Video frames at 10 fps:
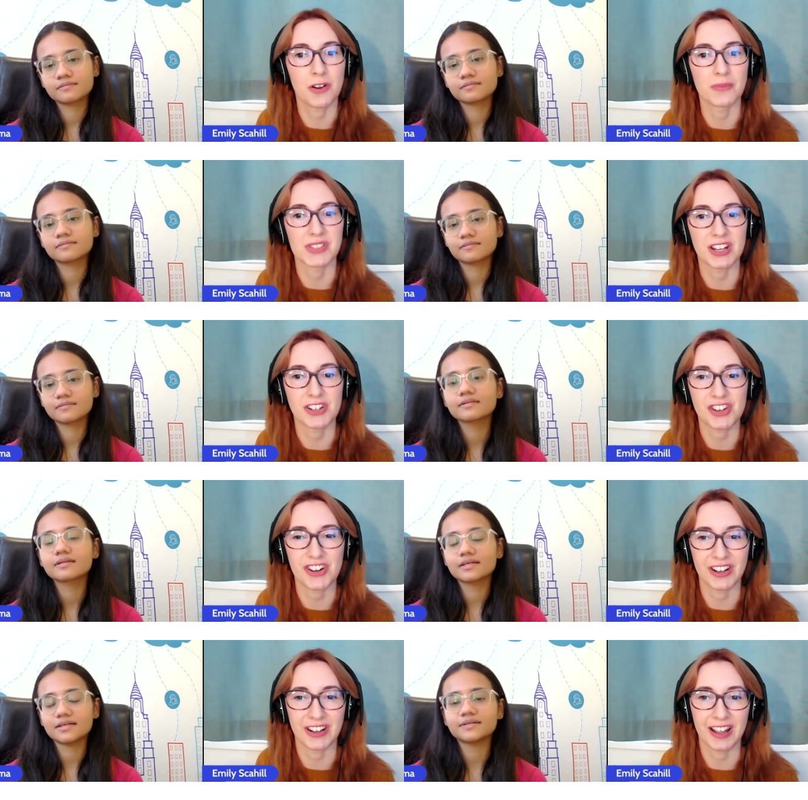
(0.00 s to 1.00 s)
Speaker 1: to have a
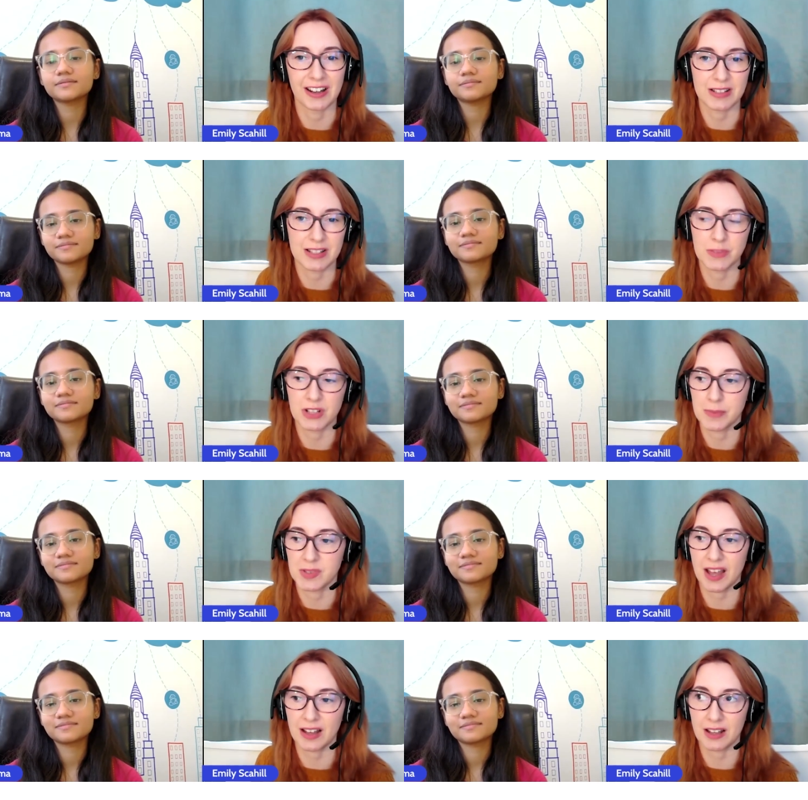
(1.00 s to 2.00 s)
conversation and and
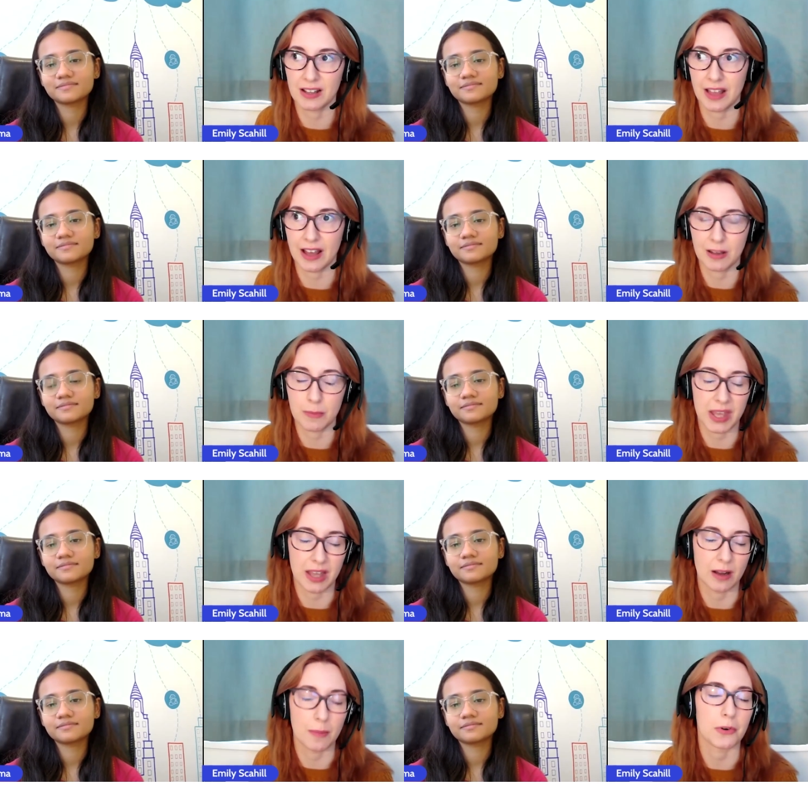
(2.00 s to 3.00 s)
sometimes that that
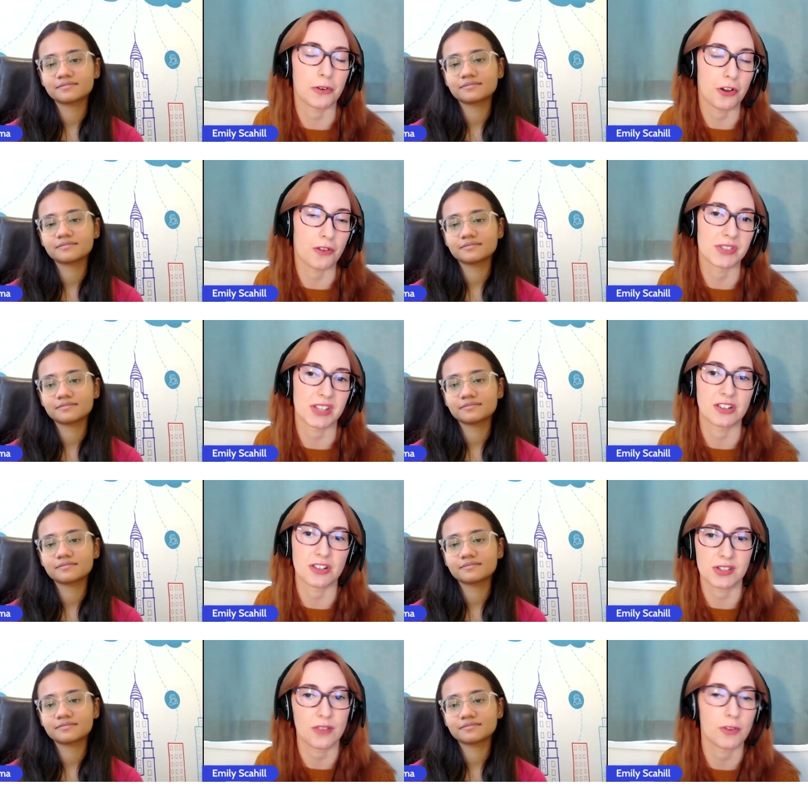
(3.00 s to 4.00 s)
can be a number of
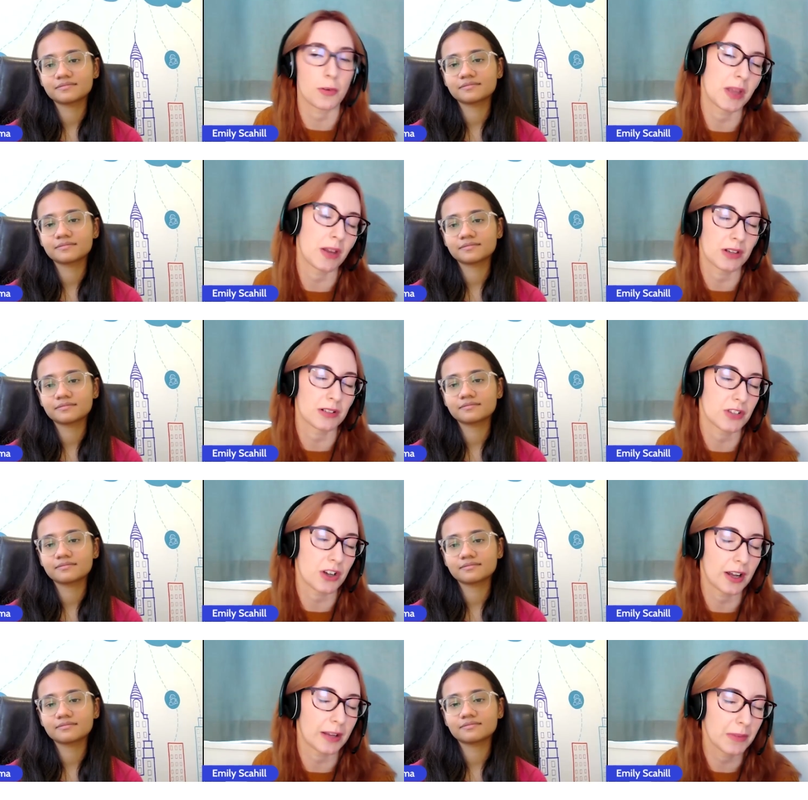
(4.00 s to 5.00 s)
conversations over a
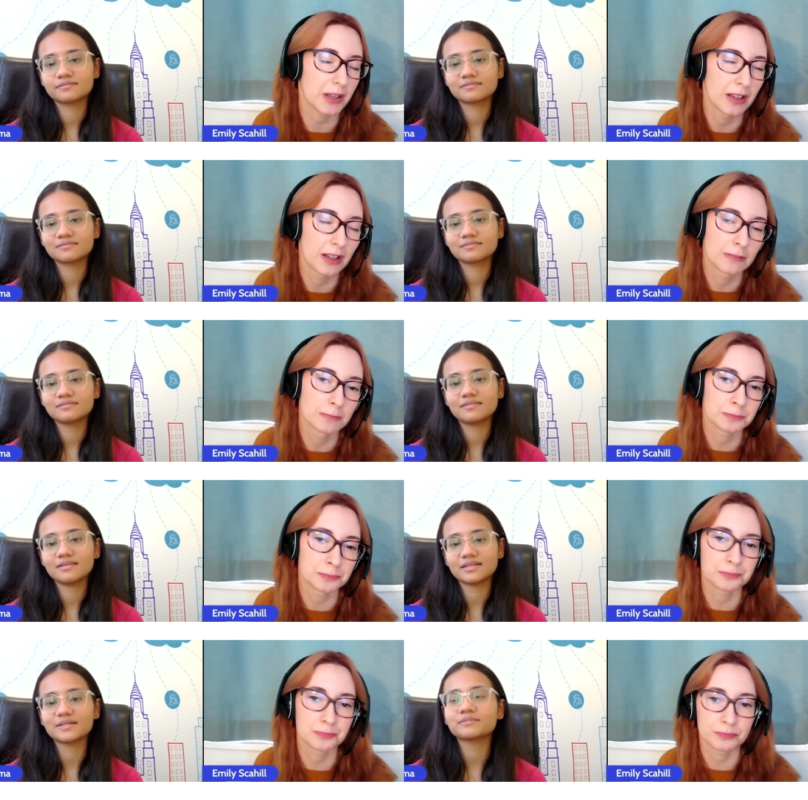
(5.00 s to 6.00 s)
period of time
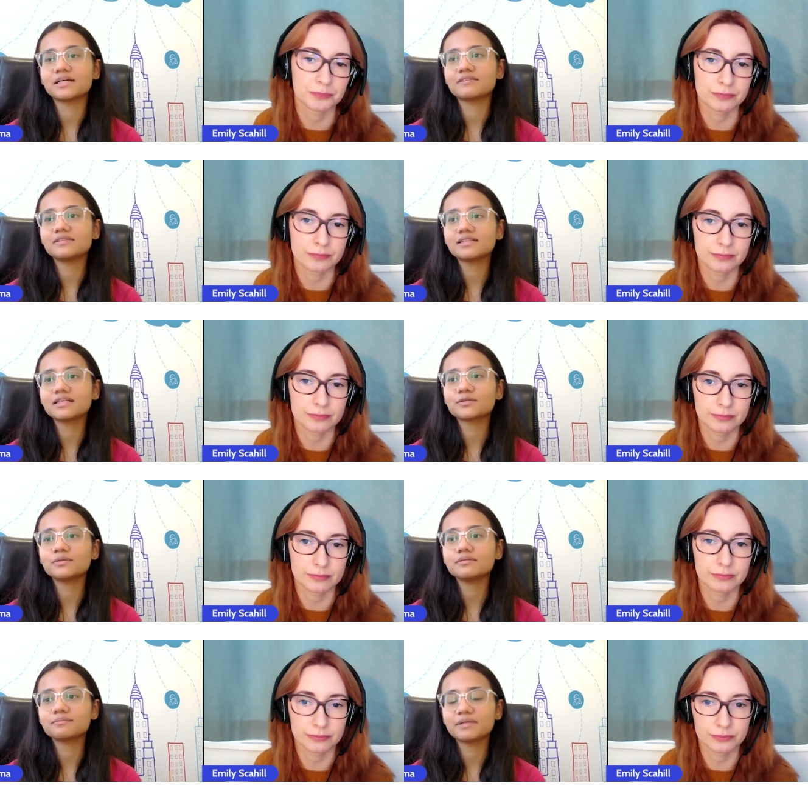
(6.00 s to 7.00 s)
Speaker 2: yeah i
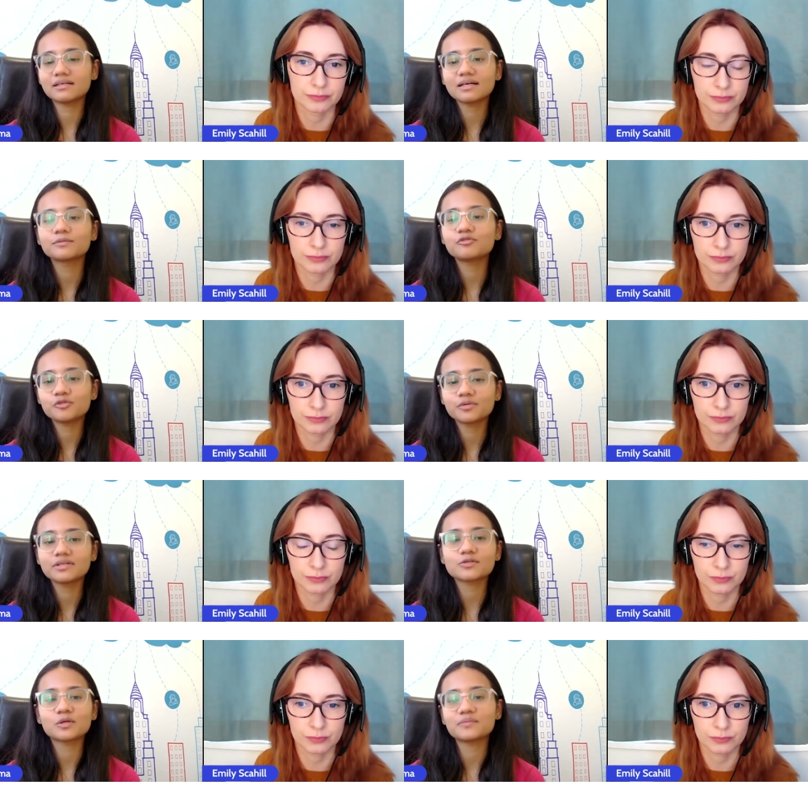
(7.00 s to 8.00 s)
feel that you know picking up
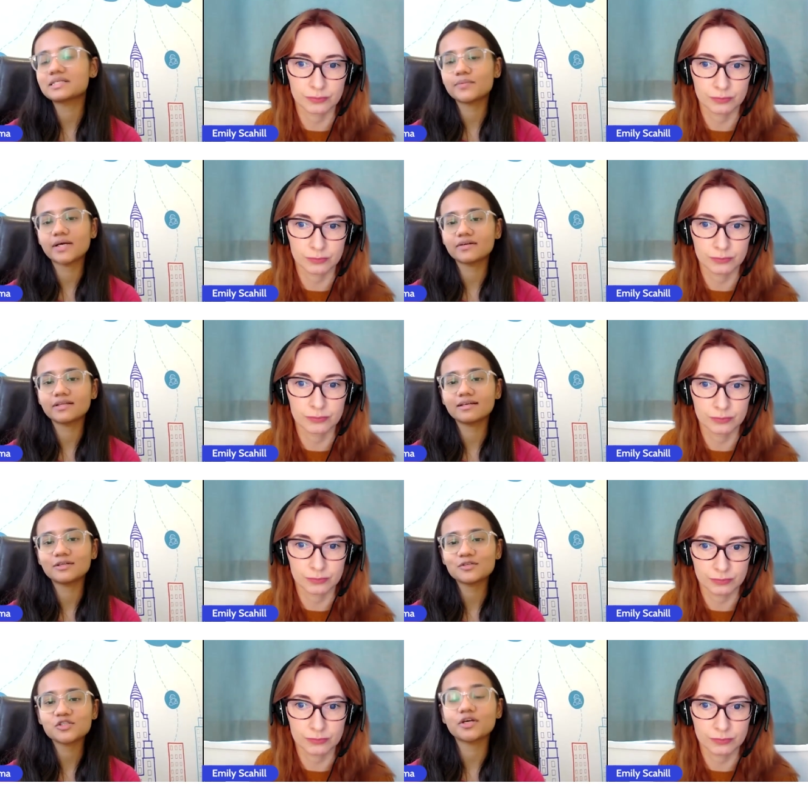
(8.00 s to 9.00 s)
the phone is always
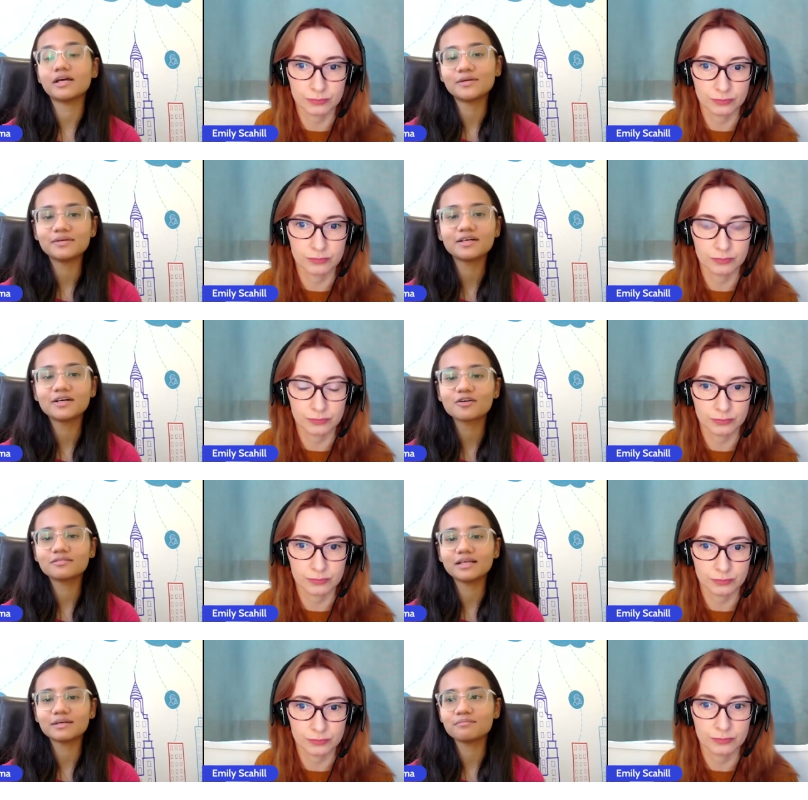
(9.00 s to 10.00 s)
better than you know
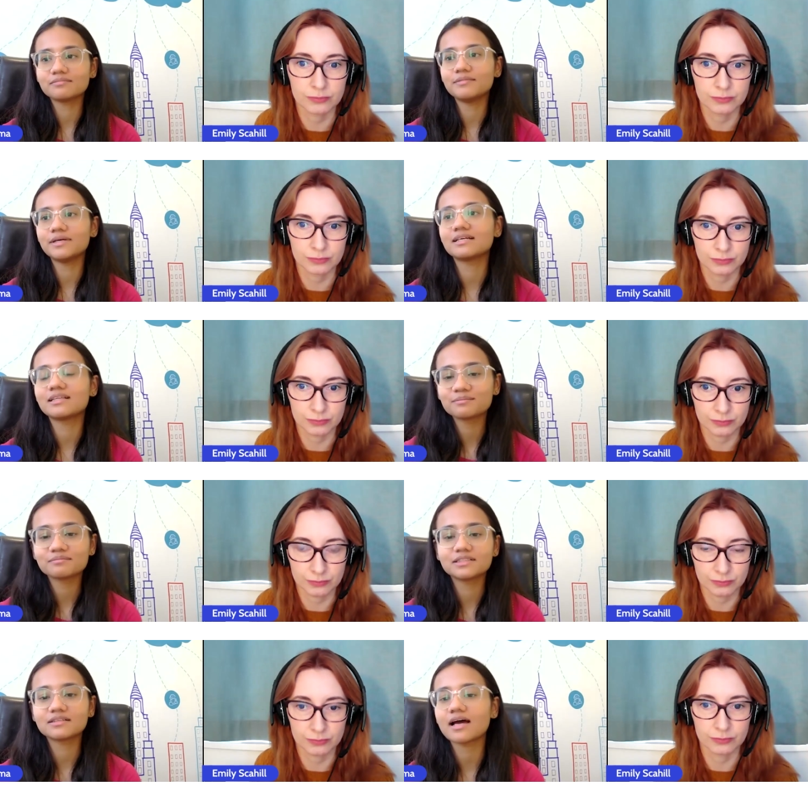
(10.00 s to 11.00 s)
scheduling like
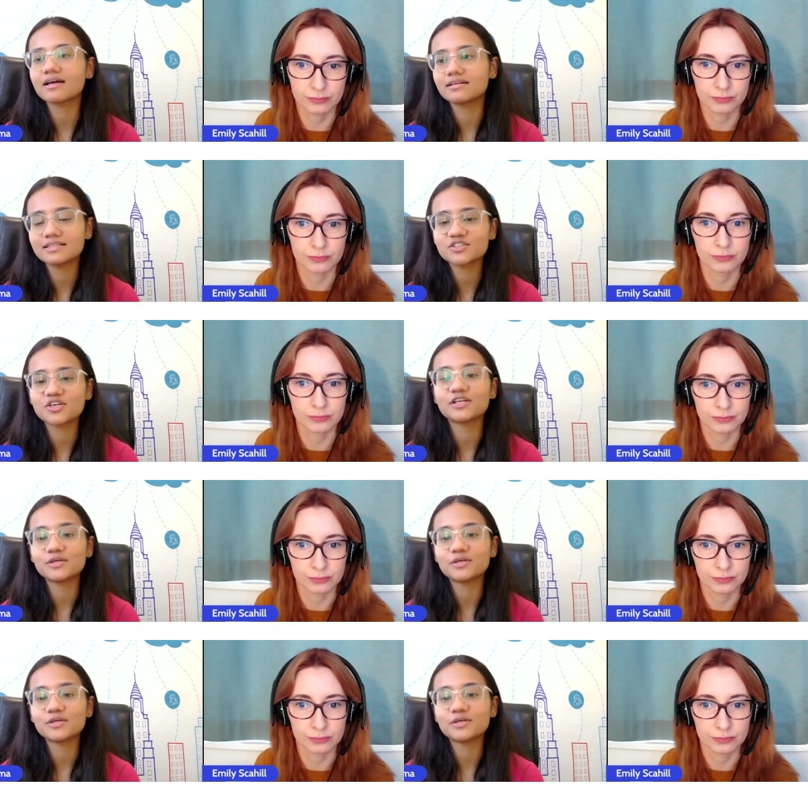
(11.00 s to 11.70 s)
making them the candidate